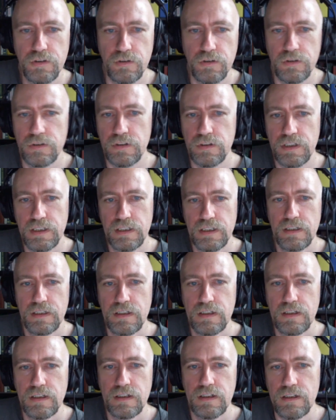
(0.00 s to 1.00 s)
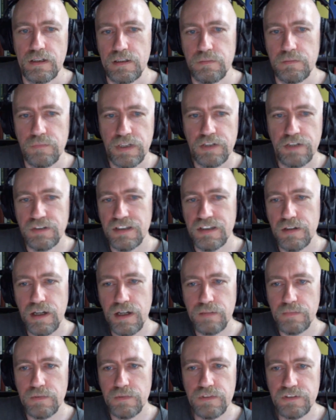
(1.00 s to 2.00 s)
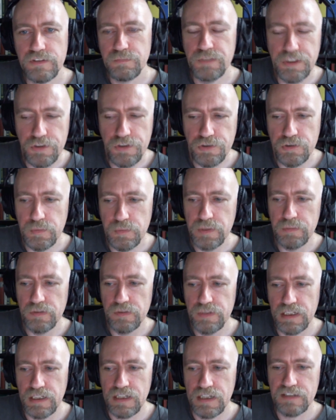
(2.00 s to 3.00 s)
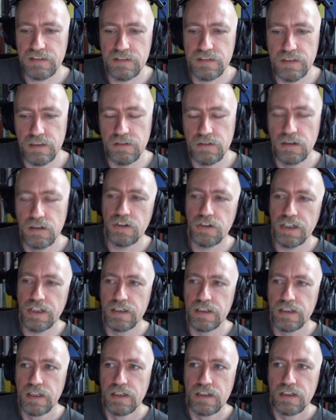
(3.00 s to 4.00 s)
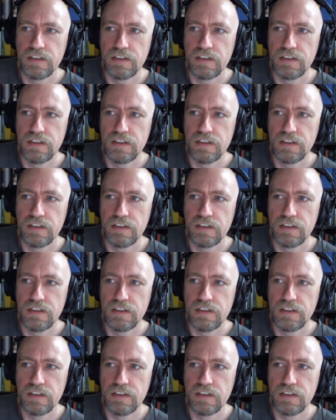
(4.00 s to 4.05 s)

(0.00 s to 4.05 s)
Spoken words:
Or because I'm pretty sure people will ask now, okay,